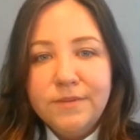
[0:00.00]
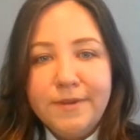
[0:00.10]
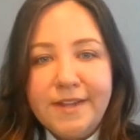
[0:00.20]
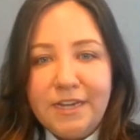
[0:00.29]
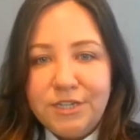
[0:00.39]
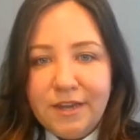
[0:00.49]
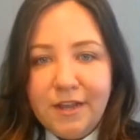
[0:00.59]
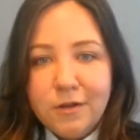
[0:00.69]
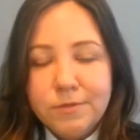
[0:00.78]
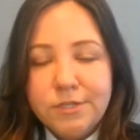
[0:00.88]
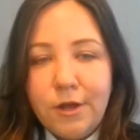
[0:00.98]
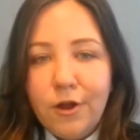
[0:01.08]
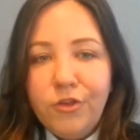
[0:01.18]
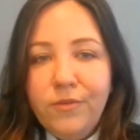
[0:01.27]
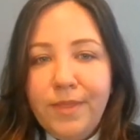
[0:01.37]
interpretation here was
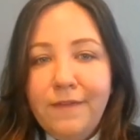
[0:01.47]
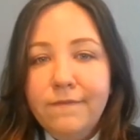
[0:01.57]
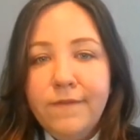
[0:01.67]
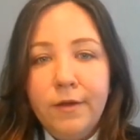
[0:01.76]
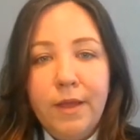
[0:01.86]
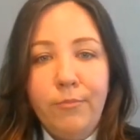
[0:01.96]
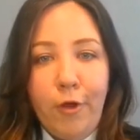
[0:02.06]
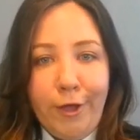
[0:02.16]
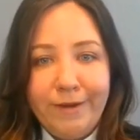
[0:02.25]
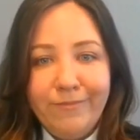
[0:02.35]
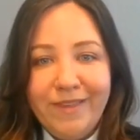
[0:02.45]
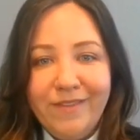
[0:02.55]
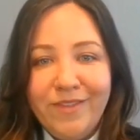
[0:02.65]
arguably very broad,